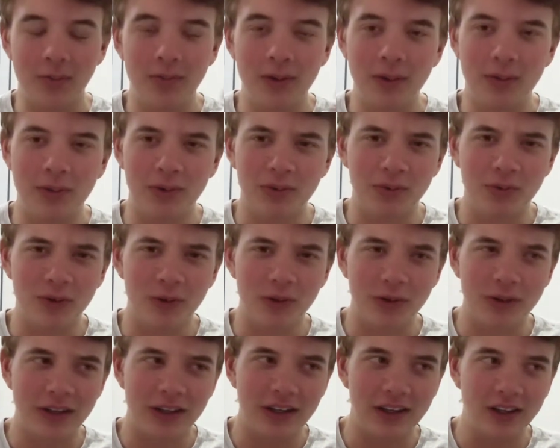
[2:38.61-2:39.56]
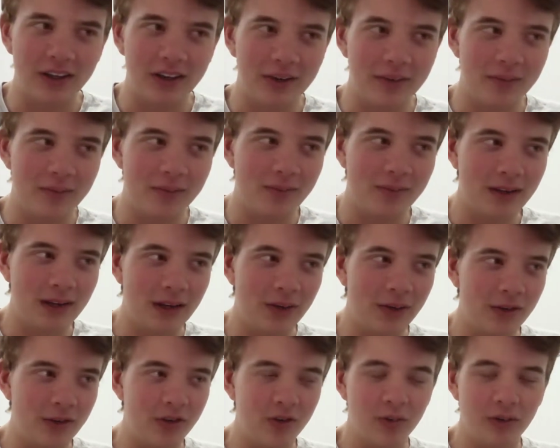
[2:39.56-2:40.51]
people talking in the
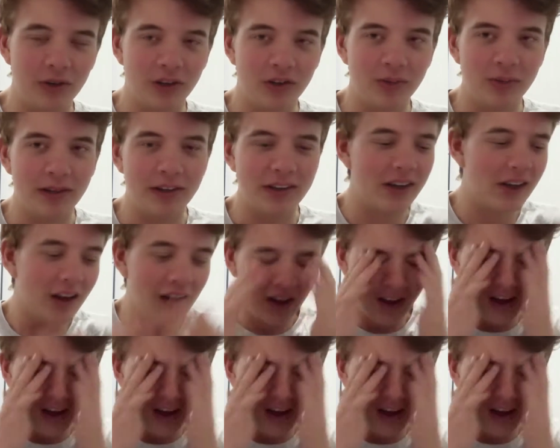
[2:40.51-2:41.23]
language you want to speak.